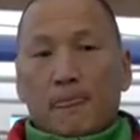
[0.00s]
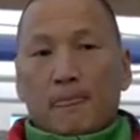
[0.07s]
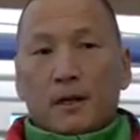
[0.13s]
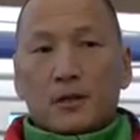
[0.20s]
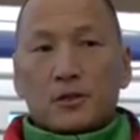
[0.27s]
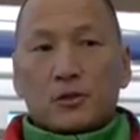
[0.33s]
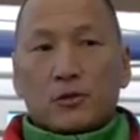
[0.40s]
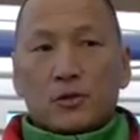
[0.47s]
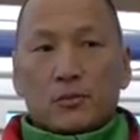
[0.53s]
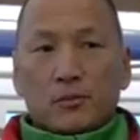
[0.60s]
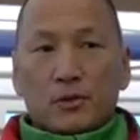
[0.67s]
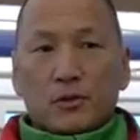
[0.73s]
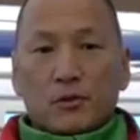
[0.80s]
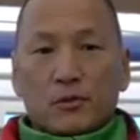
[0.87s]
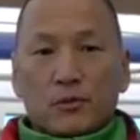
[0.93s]
And so
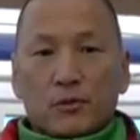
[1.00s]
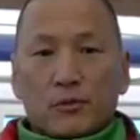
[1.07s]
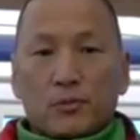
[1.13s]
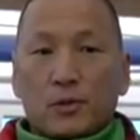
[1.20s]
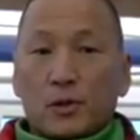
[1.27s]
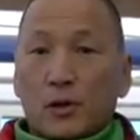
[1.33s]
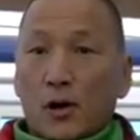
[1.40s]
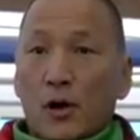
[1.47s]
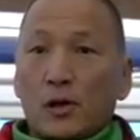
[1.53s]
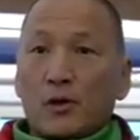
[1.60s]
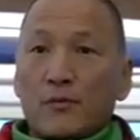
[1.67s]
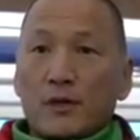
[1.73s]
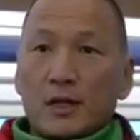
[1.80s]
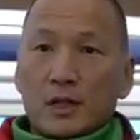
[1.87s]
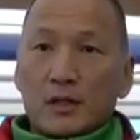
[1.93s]
you put all
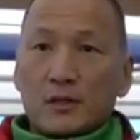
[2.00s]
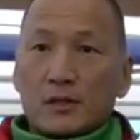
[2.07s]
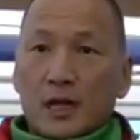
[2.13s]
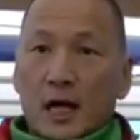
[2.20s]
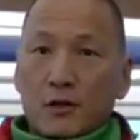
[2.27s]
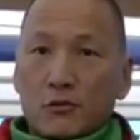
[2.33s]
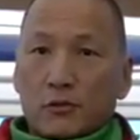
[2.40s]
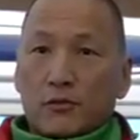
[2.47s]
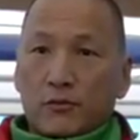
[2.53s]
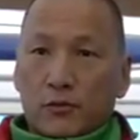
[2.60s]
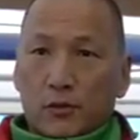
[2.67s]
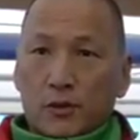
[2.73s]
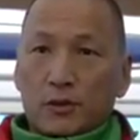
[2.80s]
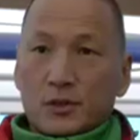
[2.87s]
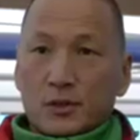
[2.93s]
of these natural
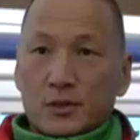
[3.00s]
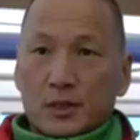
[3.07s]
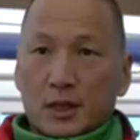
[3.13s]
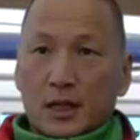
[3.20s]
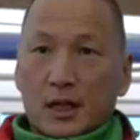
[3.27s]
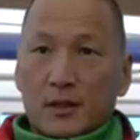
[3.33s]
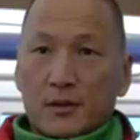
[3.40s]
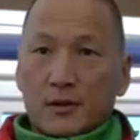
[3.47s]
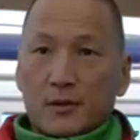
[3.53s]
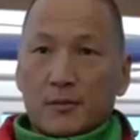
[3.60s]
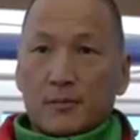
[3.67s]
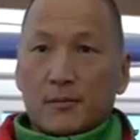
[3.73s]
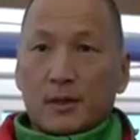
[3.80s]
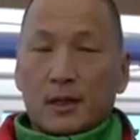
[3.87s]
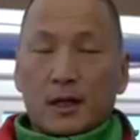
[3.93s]
forces together
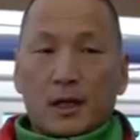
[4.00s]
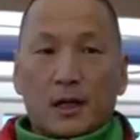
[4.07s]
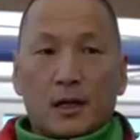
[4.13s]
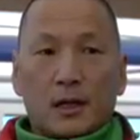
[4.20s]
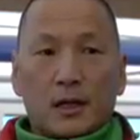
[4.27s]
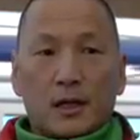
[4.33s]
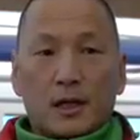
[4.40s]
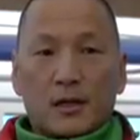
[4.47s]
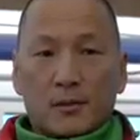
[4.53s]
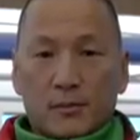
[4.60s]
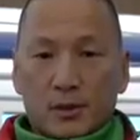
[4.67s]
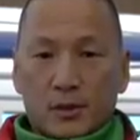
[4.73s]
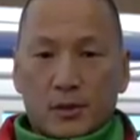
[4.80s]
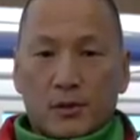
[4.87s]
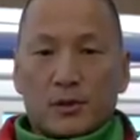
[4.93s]
and the
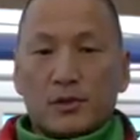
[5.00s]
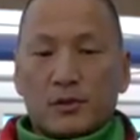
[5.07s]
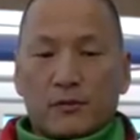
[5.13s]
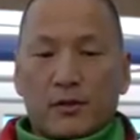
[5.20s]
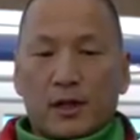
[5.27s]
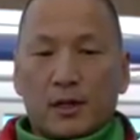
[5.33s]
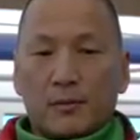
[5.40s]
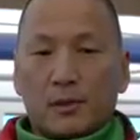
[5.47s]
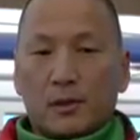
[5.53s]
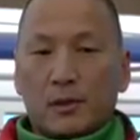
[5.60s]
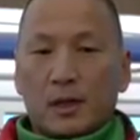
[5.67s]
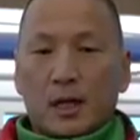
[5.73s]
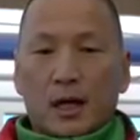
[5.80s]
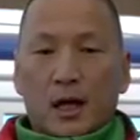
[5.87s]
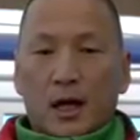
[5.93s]
materials available,
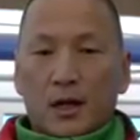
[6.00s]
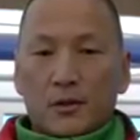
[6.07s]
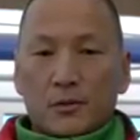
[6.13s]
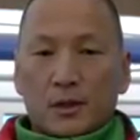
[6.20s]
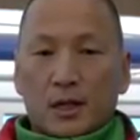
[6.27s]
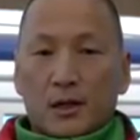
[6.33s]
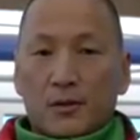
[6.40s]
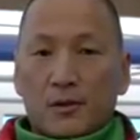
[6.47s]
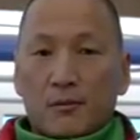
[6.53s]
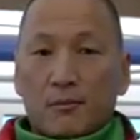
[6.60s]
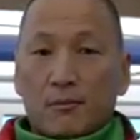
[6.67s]
and you get